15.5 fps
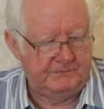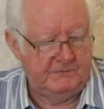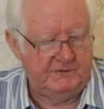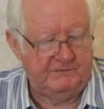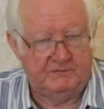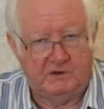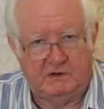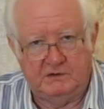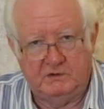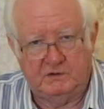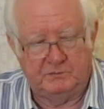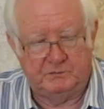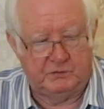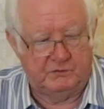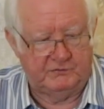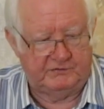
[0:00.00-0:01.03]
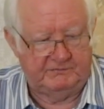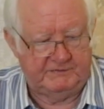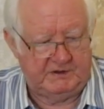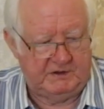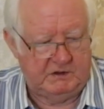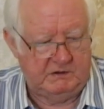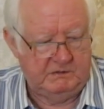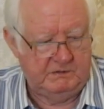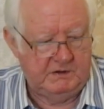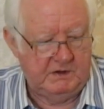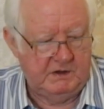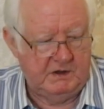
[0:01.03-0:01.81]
If not, you can pause the video.